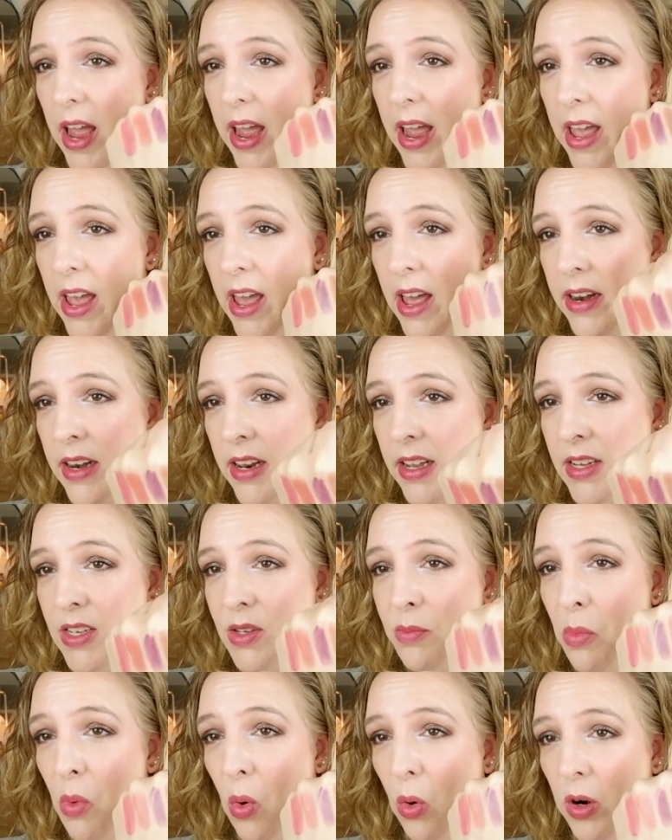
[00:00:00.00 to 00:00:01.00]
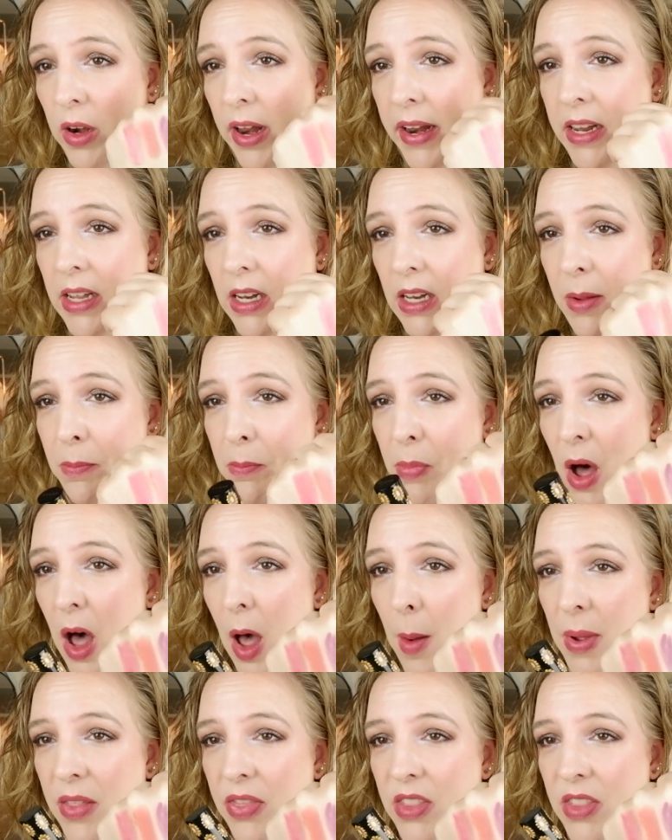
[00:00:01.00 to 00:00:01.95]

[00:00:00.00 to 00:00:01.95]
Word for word: and is more like a lip balm,